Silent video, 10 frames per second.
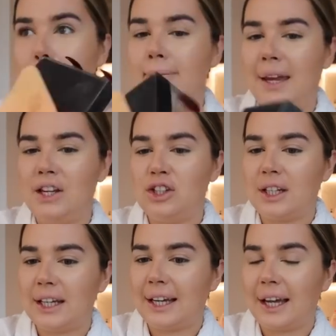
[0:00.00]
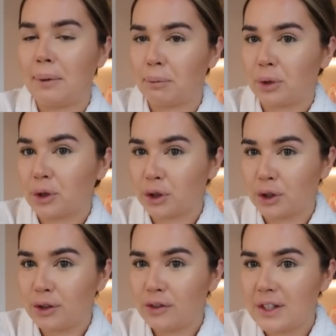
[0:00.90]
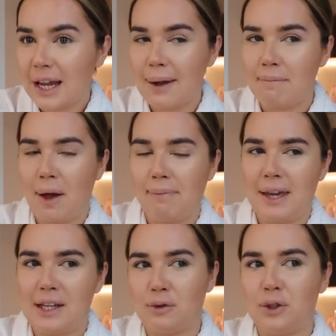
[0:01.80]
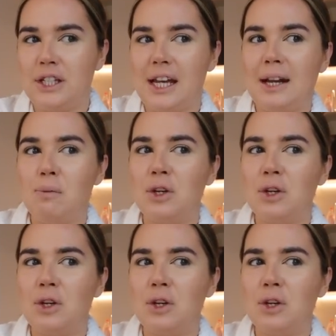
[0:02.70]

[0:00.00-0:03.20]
majorly improved in my makeup routine,